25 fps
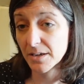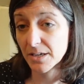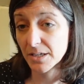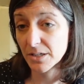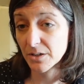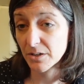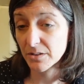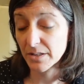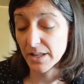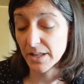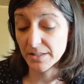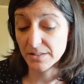
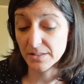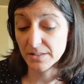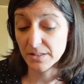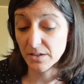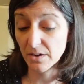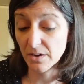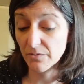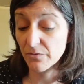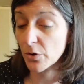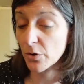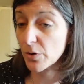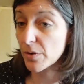you know, let's
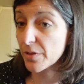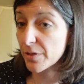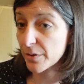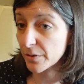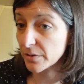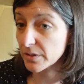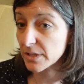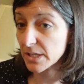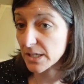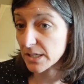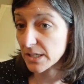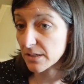convert
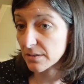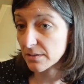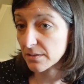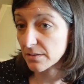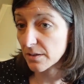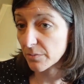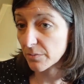13